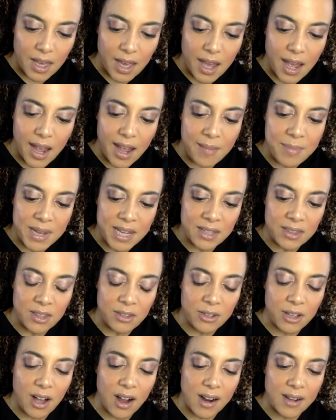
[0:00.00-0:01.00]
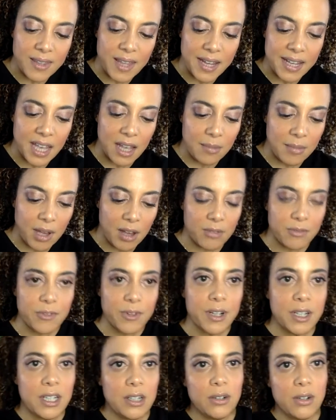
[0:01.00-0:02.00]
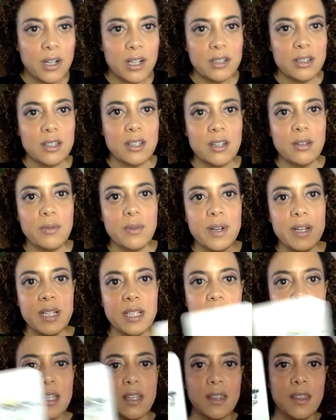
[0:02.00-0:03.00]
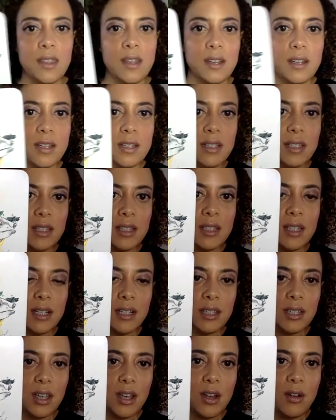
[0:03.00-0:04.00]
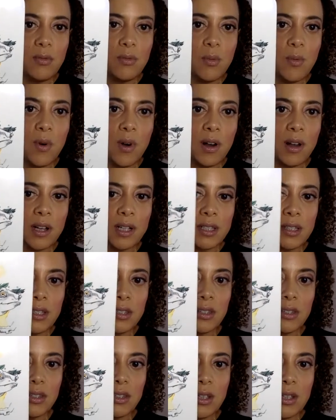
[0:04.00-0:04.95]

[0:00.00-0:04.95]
I mean, the card that came out for you, Crystal, was the 6 of Wands.